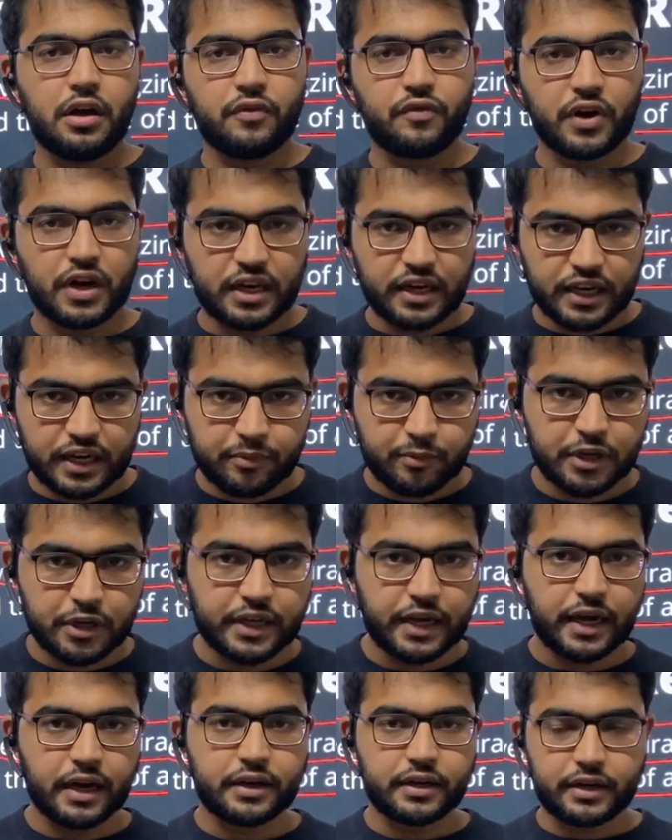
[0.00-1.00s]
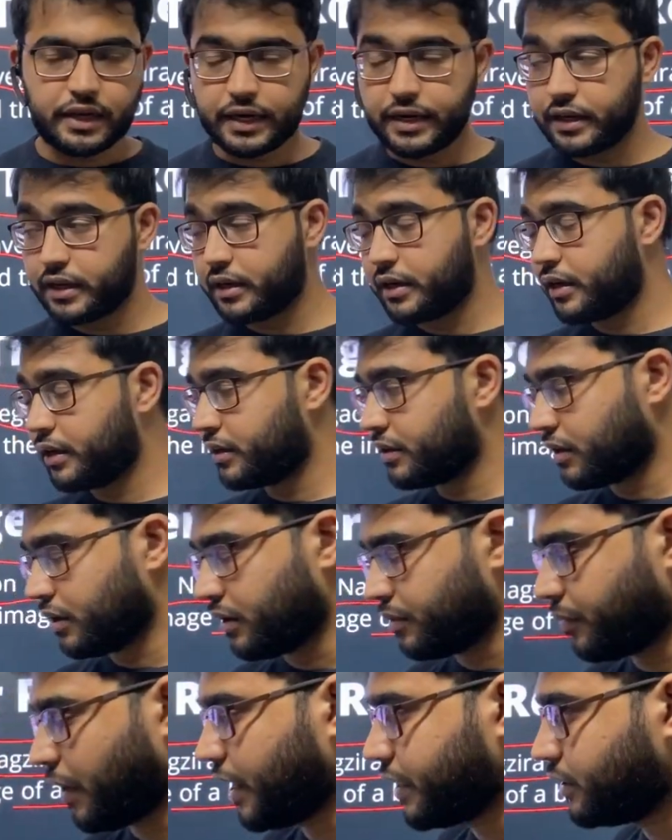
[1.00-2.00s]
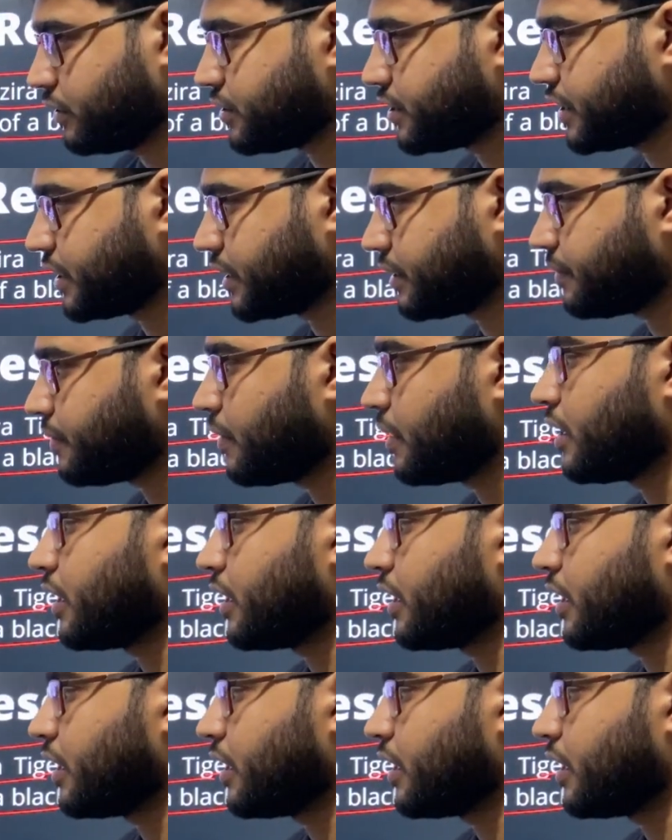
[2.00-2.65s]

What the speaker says: vulnerable category in IUCN.